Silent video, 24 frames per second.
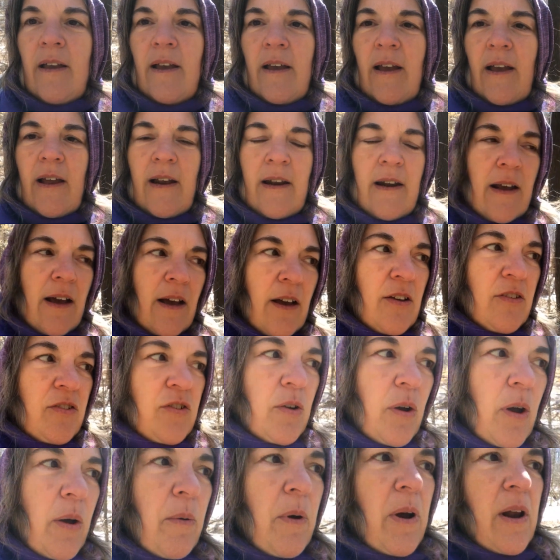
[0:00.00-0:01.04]
And
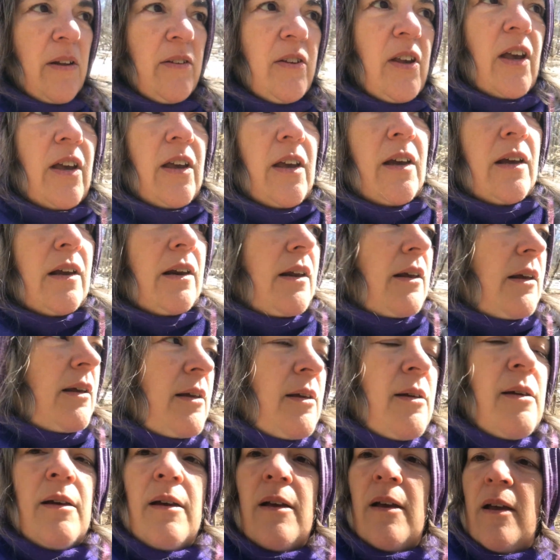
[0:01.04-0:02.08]
so I want to tell you to
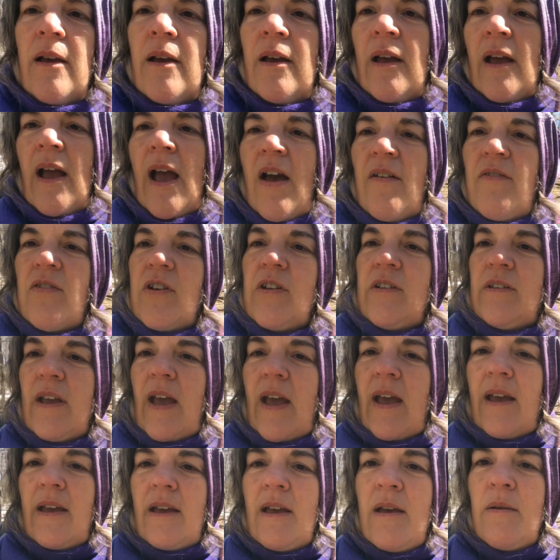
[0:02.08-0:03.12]
have a good
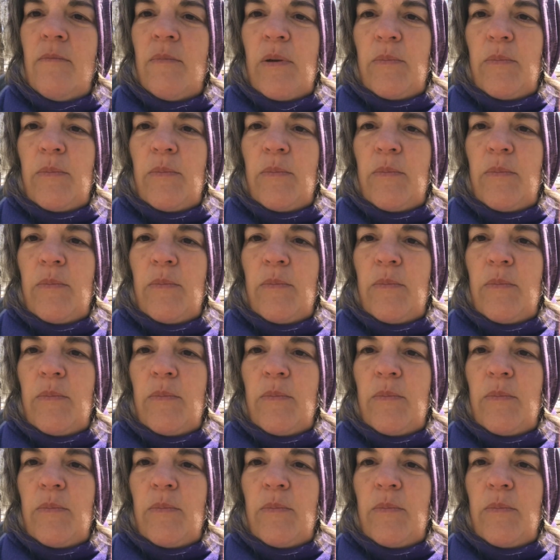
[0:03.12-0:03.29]
day,